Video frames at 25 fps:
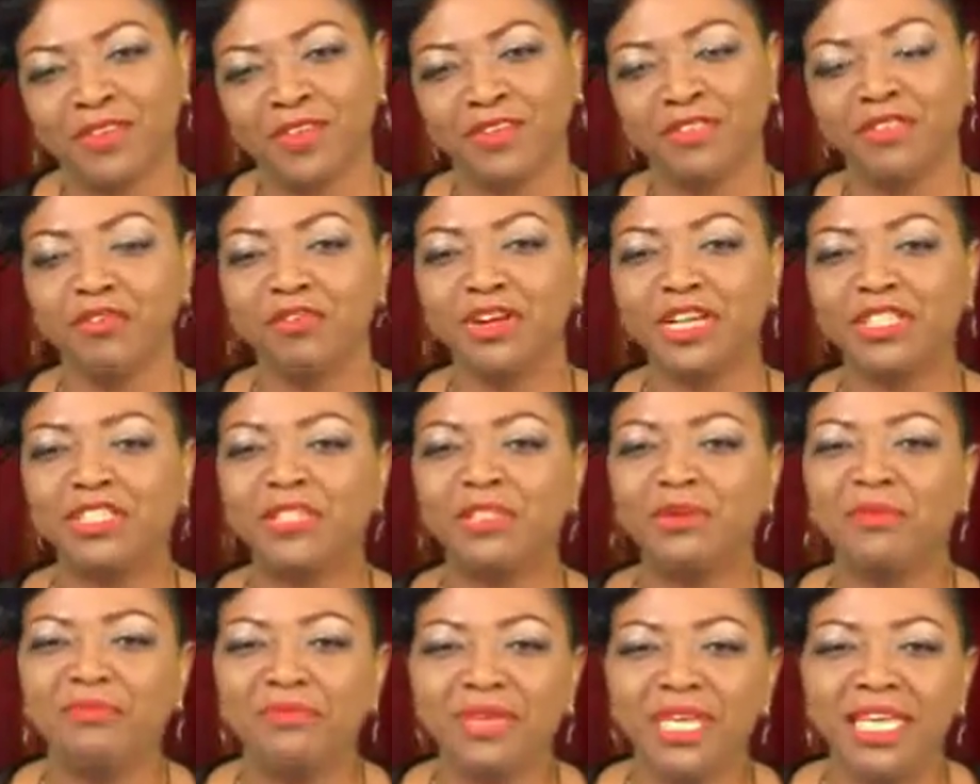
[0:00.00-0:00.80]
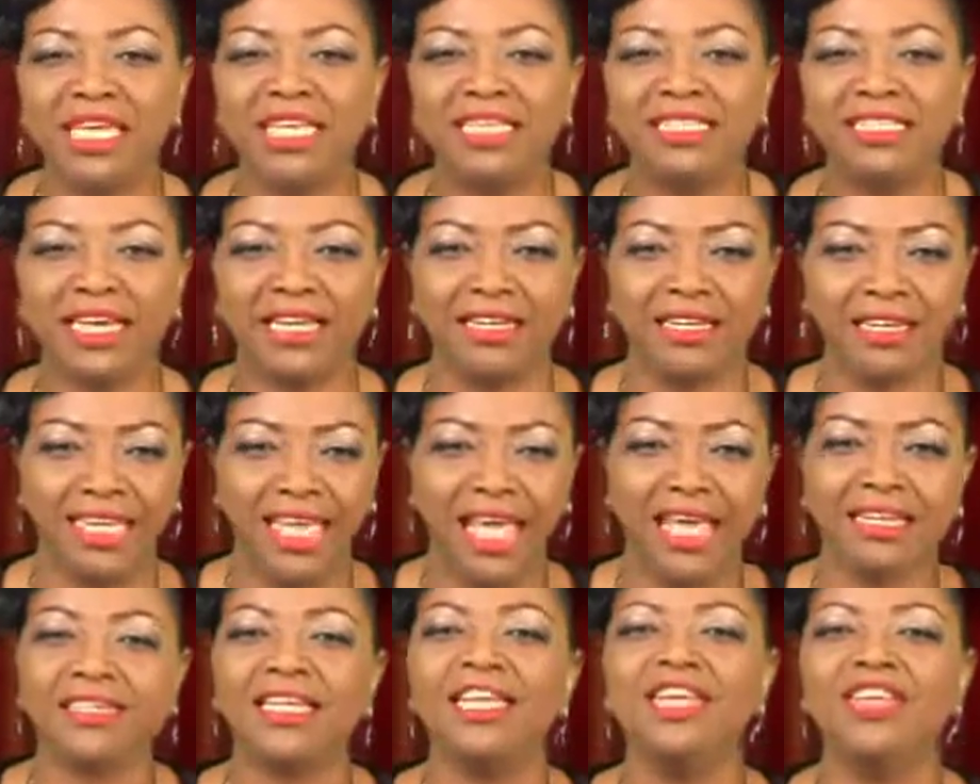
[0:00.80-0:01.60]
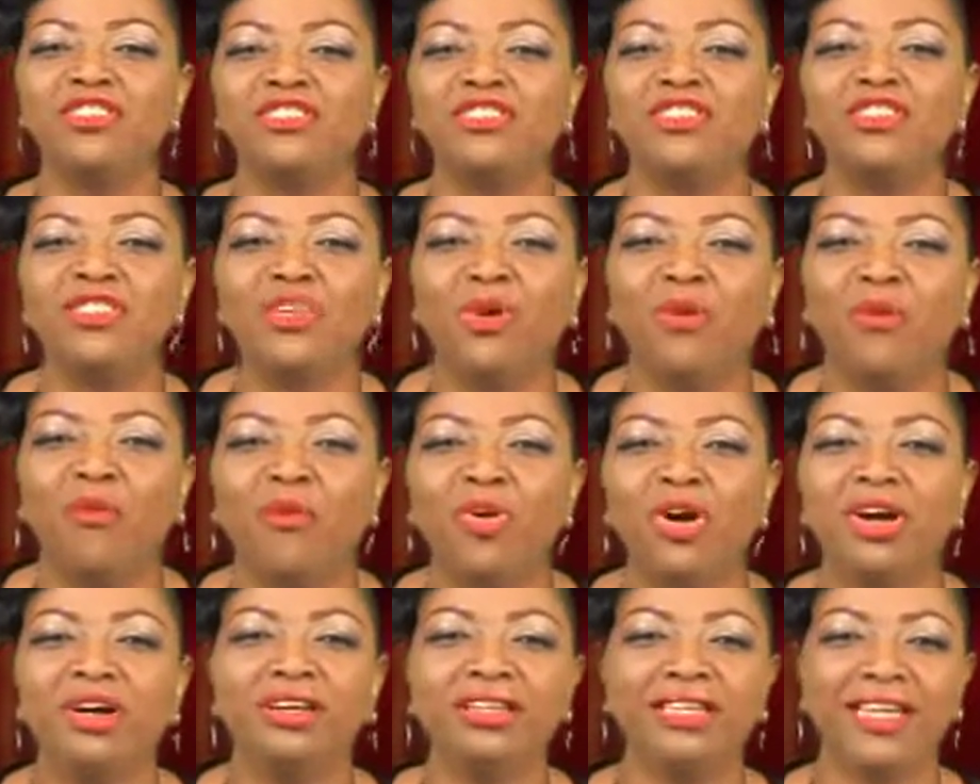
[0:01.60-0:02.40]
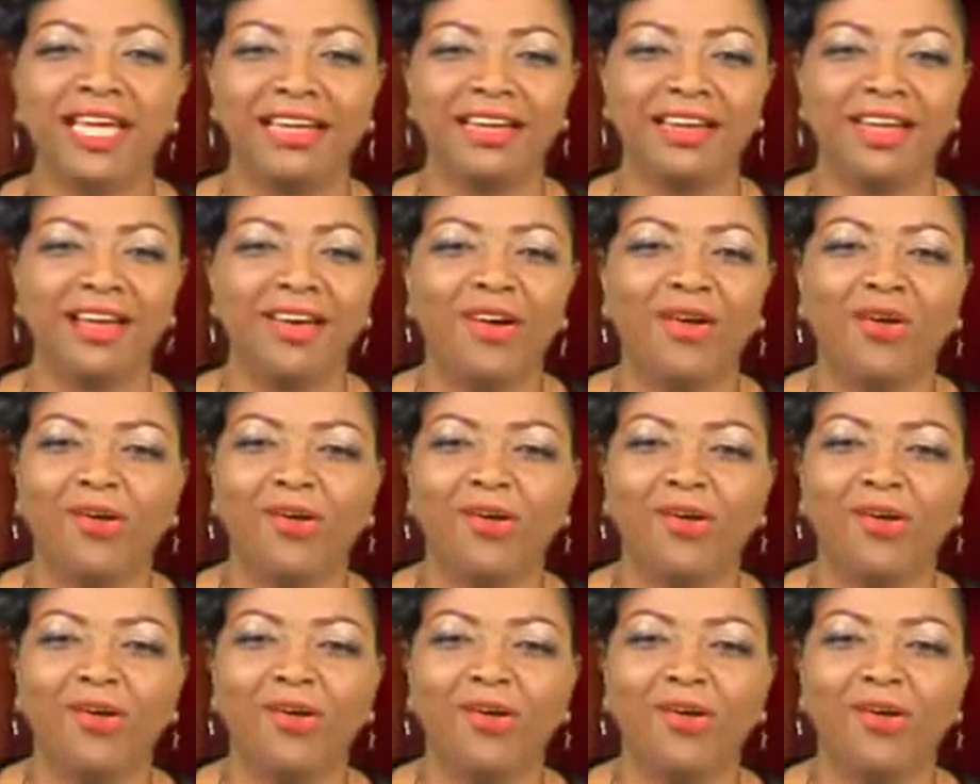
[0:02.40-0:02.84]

for us to meet and get into the word and